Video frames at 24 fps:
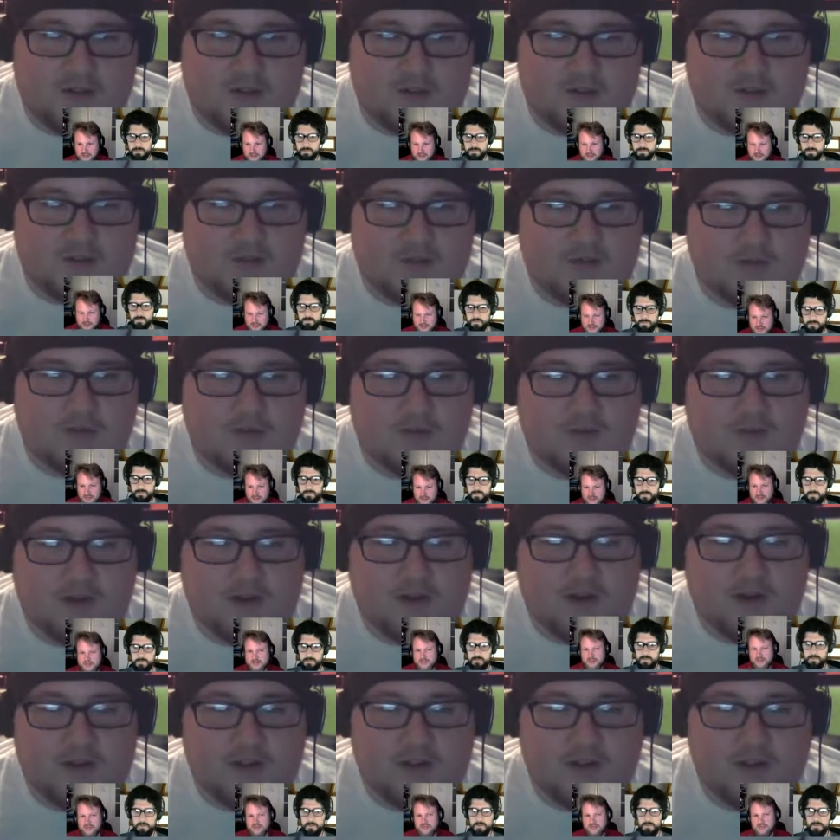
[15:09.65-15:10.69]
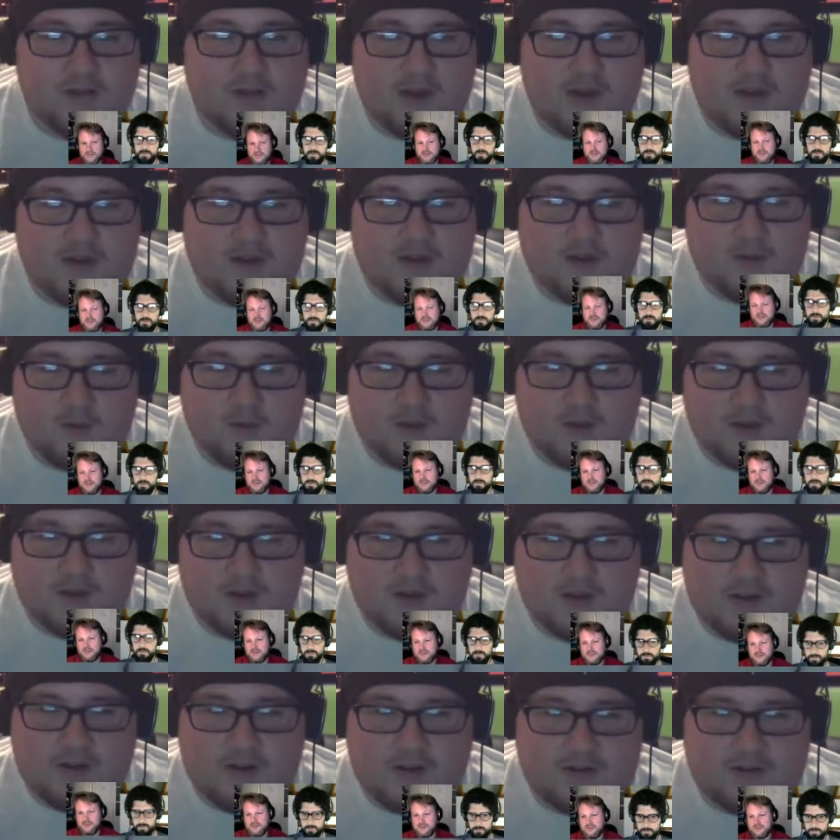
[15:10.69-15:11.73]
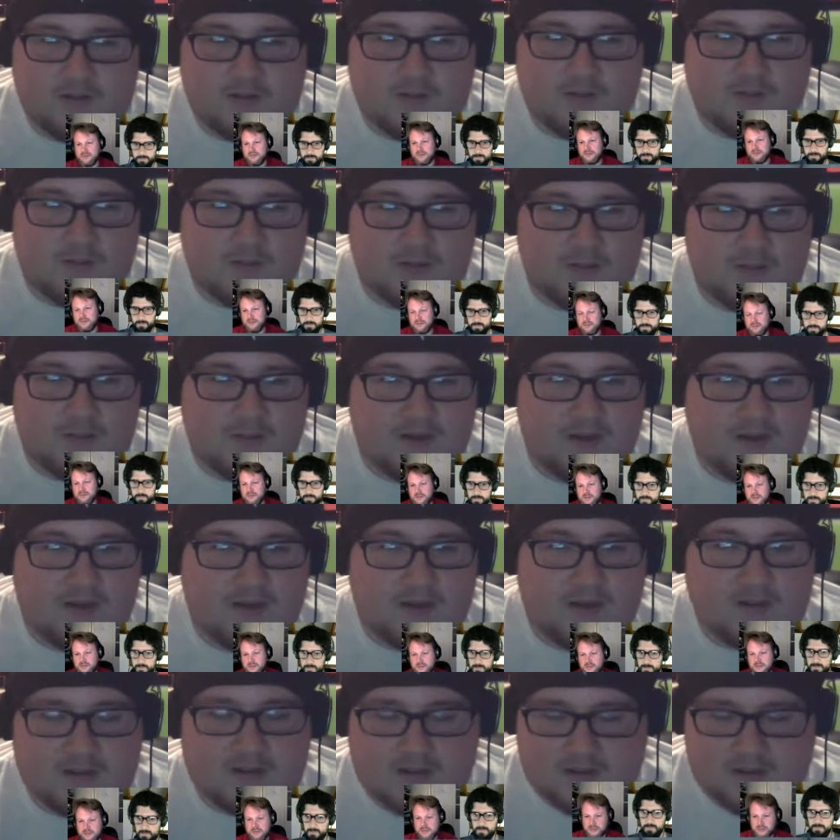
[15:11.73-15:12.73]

We've already gotten the beta working on some PPAs.